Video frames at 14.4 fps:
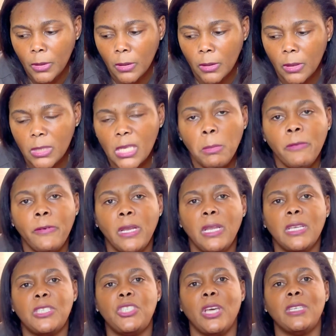Some of it
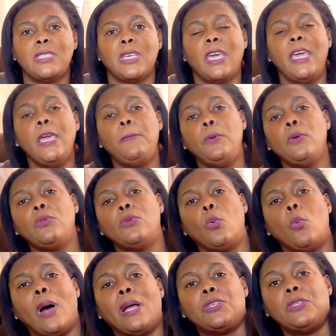is just to keep you to
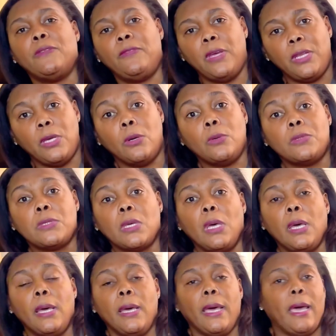watch the videos,
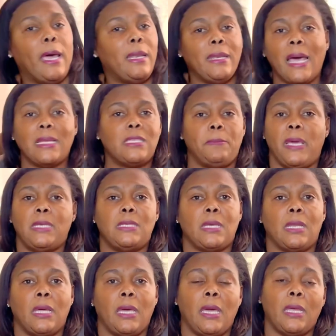and that's
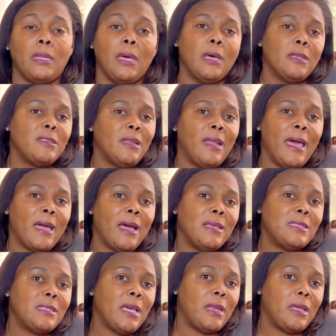basically it. So like I
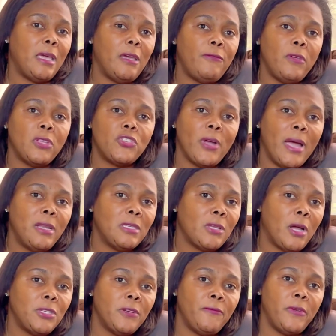said, if you're trying to
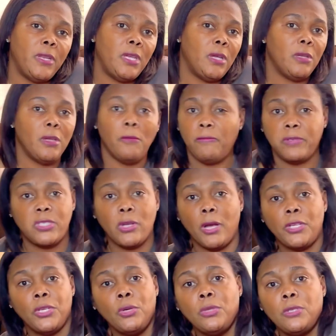start your start
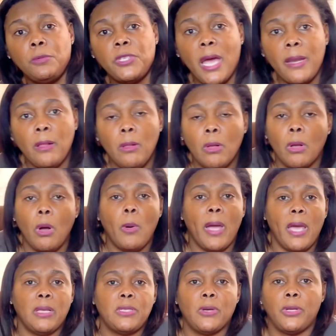your YouTube channel, go
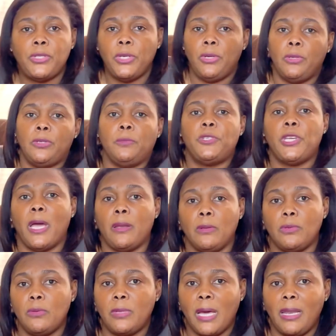ahead, start your YouTube channel.
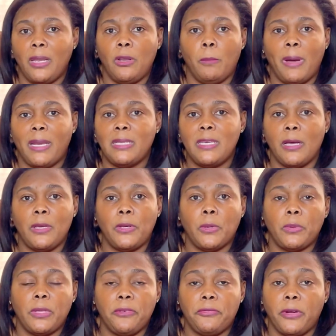Do not let nobody tell you no
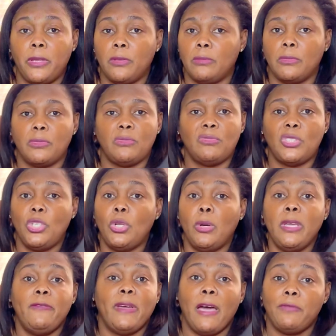different. You don't
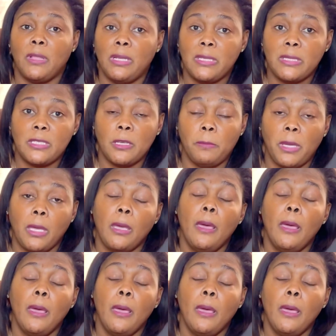even have to listen to me.